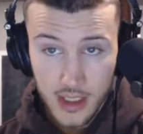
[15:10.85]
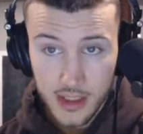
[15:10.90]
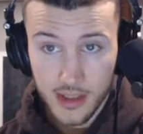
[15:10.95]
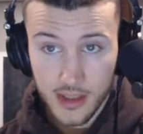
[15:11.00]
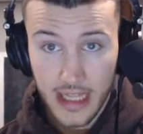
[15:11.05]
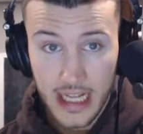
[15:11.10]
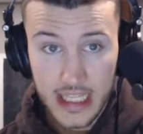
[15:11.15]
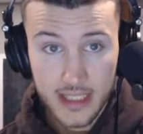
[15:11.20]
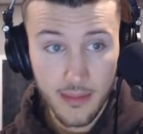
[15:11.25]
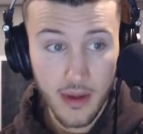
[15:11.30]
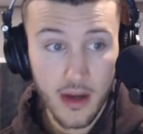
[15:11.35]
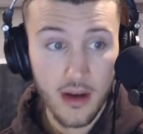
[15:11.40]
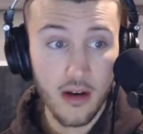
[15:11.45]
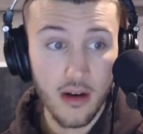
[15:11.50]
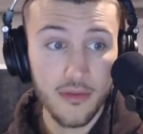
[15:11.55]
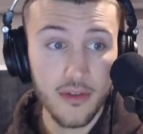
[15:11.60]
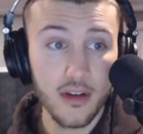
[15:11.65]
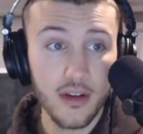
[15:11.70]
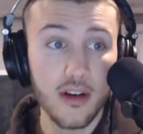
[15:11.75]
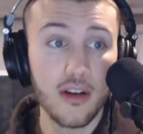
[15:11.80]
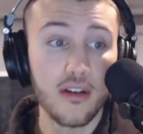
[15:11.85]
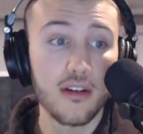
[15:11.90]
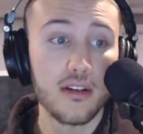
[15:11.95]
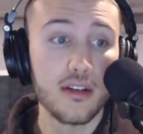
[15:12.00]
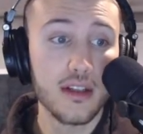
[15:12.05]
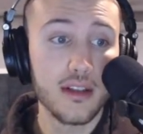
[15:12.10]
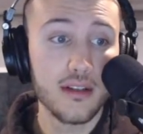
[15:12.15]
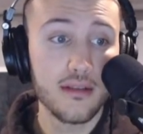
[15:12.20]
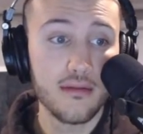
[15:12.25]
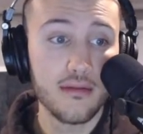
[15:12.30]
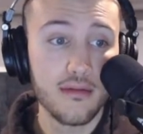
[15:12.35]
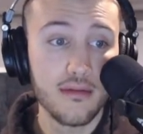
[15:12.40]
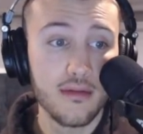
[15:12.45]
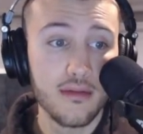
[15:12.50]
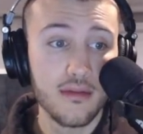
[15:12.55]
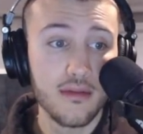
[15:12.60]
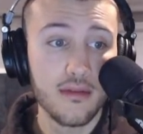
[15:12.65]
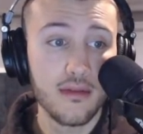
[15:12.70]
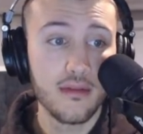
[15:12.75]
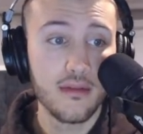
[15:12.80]
That's my offer currently,
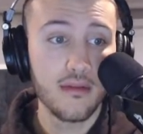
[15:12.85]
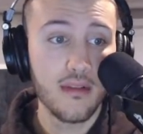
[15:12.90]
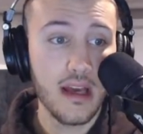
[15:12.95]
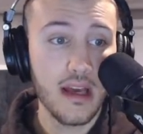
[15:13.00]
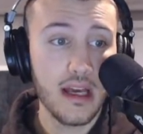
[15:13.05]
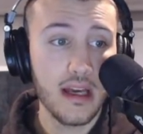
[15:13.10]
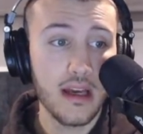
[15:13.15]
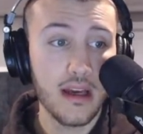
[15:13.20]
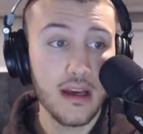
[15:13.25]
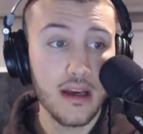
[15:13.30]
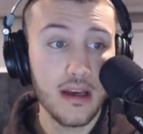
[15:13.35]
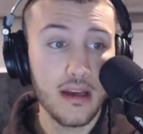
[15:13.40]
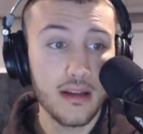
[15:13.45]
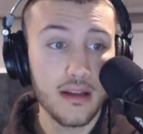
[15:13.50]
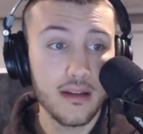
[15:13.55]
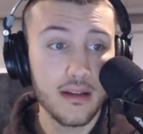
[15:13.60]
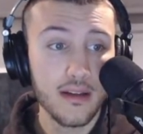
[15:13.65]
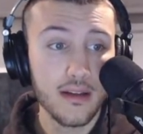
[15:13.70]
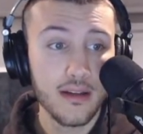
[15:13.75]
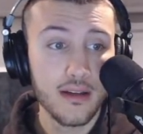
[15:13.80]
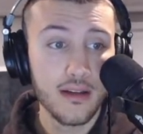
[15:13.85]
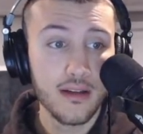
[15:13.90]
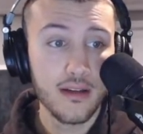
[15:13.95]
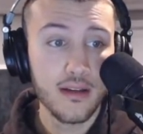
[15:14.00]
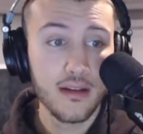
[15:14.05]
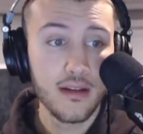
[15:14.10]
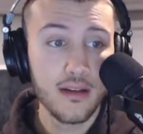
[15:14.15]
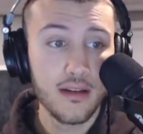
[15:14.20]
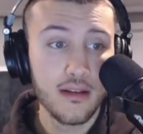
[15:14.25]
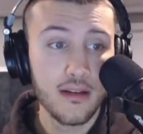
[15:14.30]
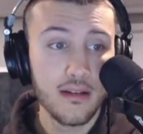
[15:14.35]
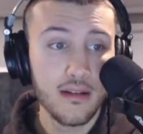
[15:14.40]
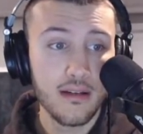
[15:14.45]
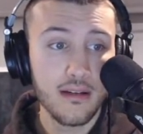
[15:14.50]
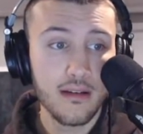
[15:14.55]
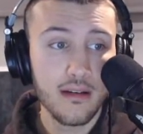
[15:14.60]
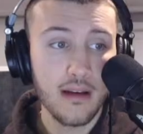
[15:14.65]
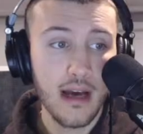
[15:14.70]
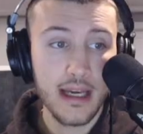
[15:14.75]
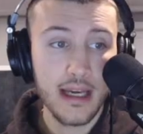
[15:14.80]
and
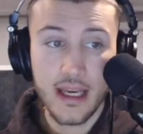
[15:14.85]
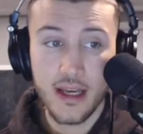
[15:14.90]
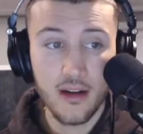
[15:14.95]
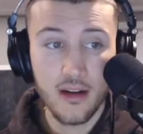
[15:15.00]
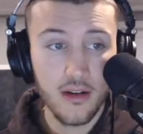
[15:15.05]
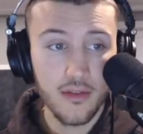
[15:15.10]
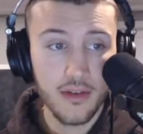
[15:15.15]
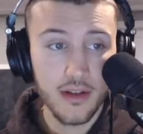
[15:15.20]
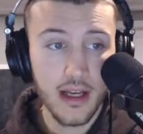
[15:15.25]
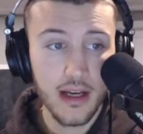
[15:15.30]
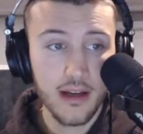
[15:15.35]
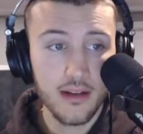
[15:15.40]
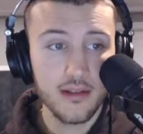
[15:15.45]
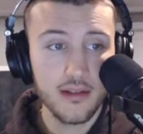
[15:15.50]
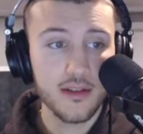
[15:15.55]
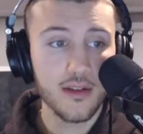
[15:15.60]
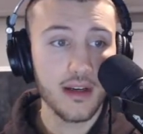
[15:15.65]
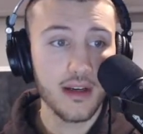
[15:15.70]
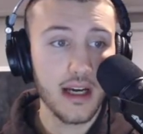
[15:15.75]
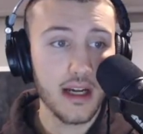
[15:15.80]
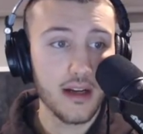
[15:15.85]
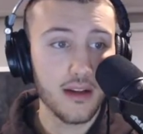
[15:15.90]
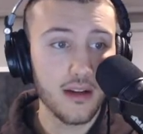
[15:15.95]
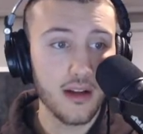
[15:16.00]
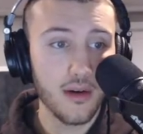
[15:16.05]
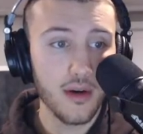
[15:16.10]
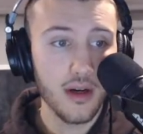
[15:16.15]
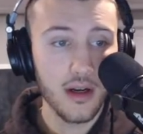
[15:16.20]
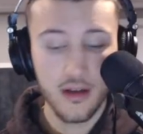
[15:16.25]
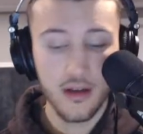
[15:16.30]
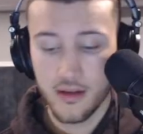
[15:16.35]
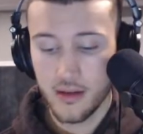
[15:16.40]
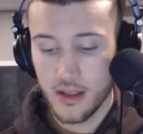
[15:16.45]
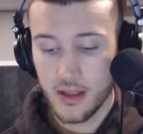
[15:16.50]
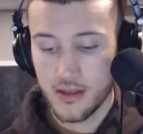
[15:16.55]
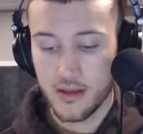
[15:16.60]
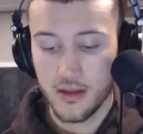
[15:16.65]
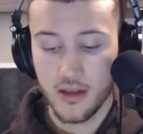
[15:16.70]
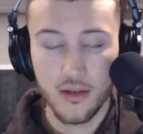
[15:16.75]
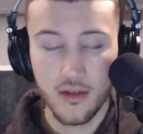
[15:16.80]
I can't offer that, so I gotta lower.
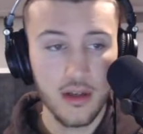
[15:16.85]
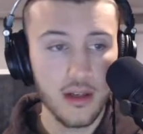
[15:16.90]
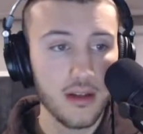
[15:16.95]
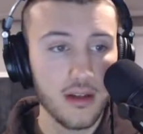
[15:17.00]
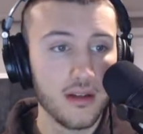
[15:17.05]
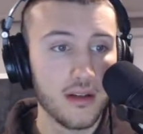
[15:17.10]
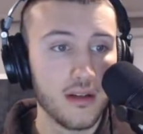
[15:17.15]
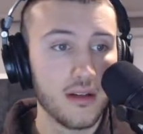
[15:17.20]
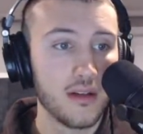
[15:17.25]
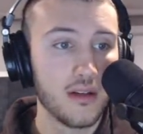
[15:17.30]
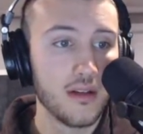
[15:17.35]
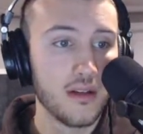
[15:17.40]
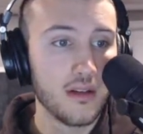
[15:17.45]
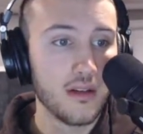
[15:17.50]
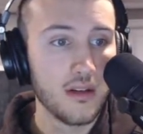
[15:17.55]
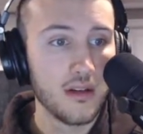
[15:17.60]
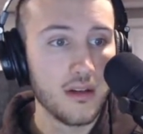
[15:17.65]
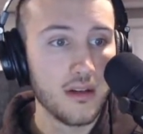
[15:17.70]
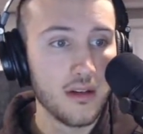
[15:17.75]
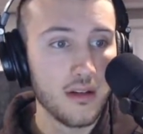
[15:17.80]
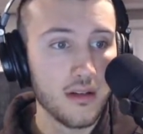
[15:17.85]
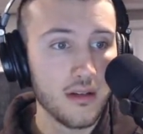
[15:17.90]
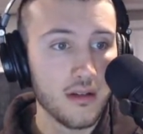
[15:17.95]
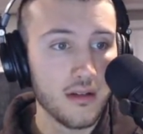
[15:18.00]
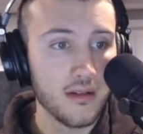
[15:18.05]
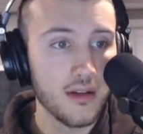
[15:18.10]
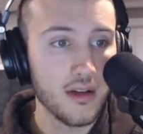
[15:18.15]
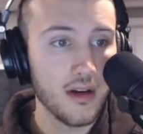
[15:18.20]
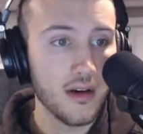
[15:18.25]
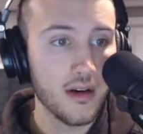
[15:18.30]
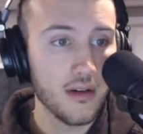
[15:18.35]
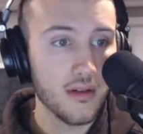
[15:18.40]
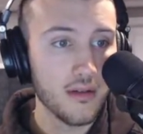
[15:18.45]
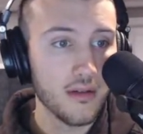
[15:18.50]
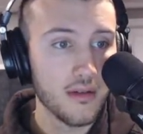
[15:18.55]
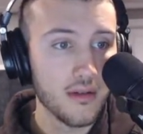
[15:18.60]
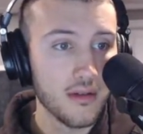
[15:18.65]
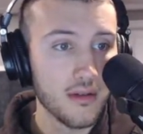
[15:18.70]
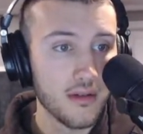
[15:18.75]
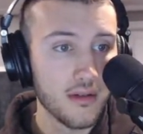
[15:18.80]
Let's lower. No,
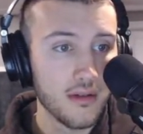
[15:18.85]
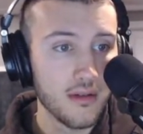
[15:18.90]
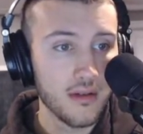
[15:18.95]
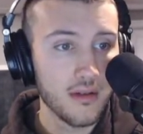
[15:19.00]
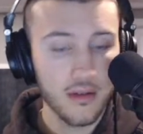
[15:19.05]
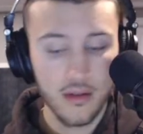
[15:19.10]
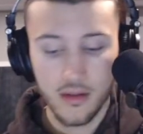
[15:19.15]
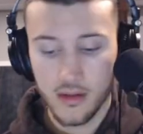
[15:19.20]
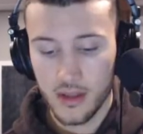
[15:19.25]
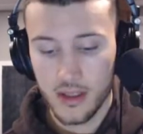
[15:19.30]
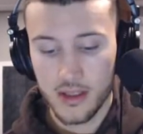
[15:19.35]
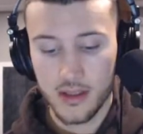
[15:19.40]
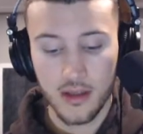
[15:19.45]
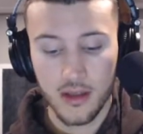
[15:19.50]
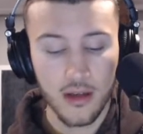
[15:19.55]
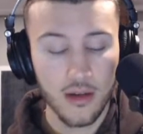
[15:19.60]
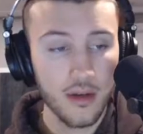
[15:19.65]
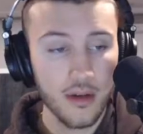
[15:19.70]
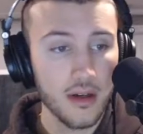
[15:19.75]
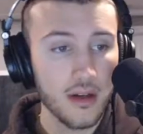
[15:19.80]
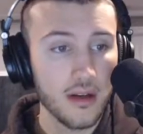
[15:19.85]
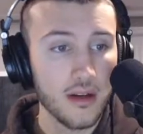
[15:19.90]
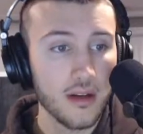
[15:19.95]
let's lower.